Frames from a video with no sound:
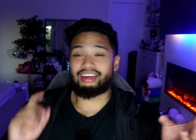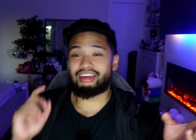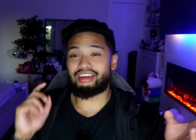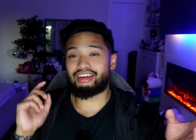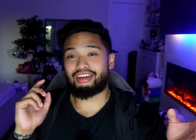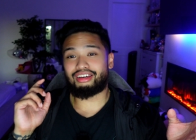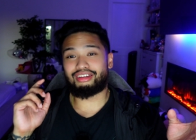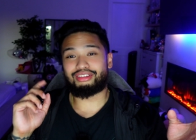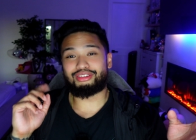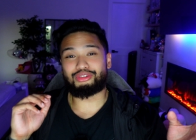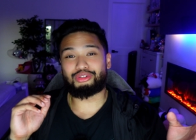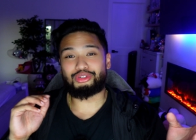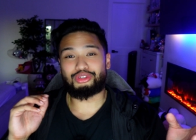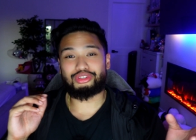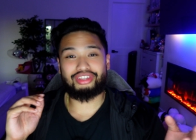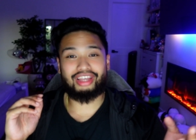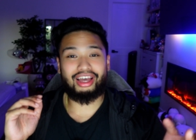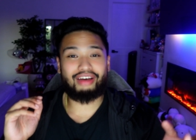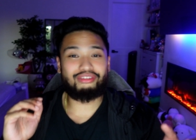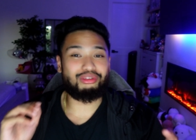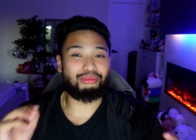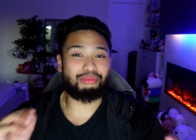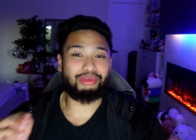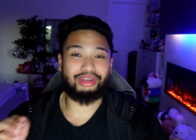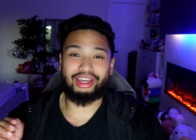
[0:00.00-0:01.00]
and you just
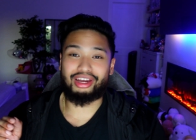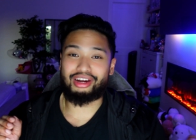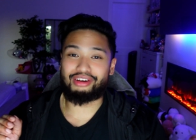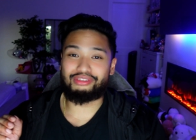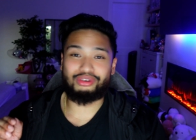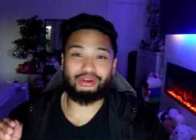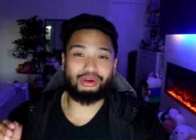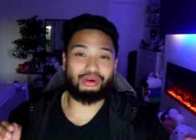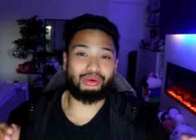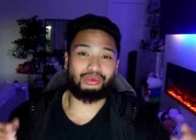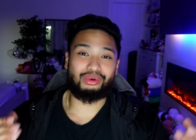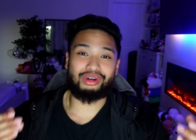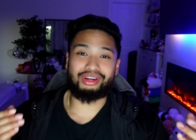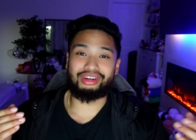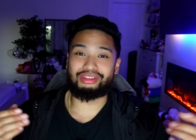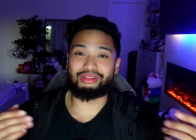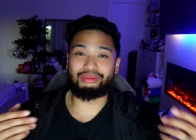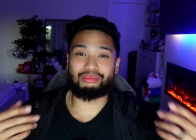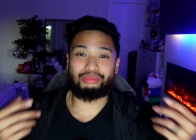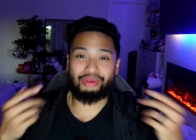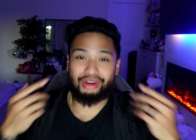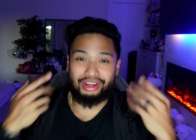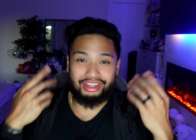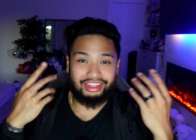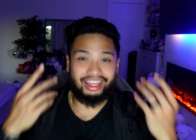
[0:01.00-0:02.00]
have to be careful
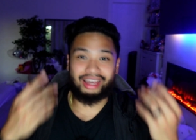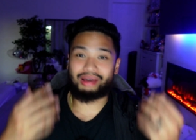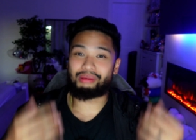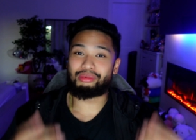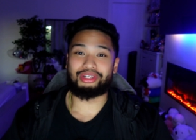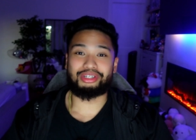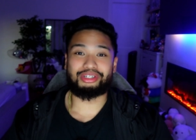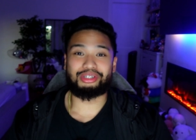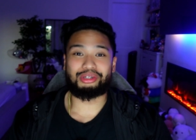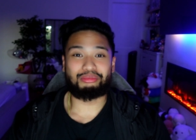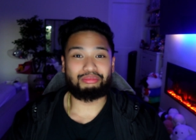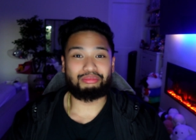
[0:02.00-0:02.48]
with brain damage.